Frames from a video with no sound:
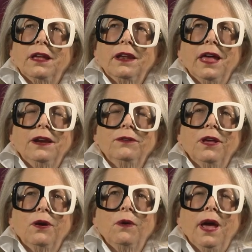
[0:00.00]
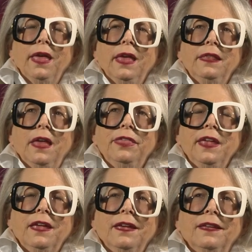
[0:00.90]
I don't know. I
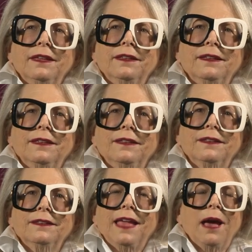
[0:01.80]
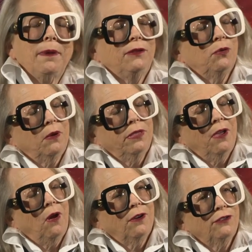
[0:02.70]
think, how about Dorothy
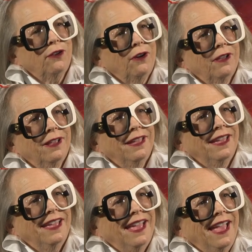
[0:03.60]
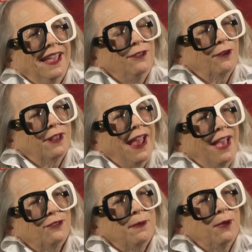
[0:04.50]
Arzner? And you're going to
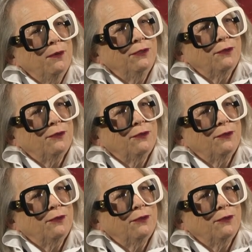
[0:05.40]
ask me who is